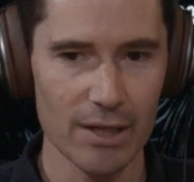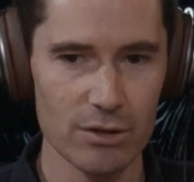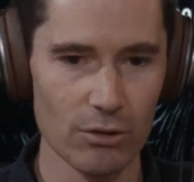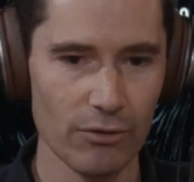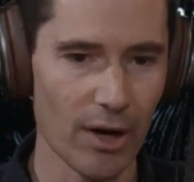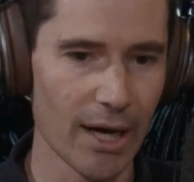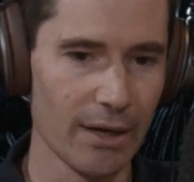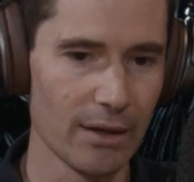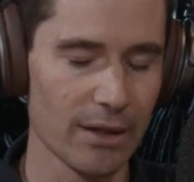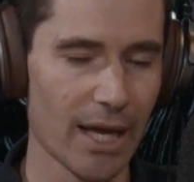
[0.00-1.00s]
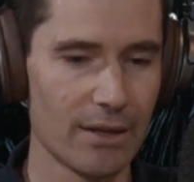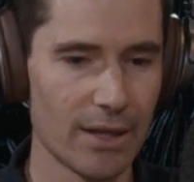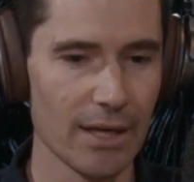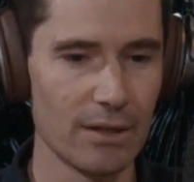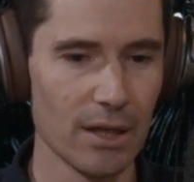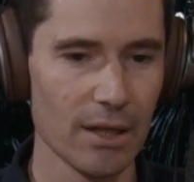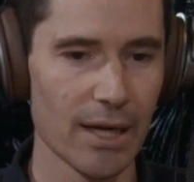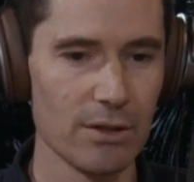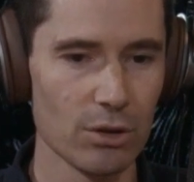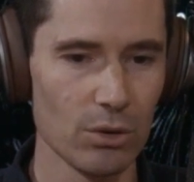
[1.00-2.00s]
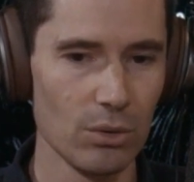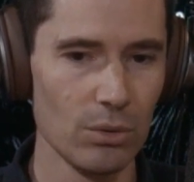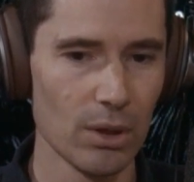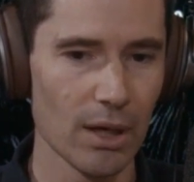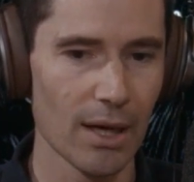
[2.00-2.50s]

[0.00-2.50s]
do find they do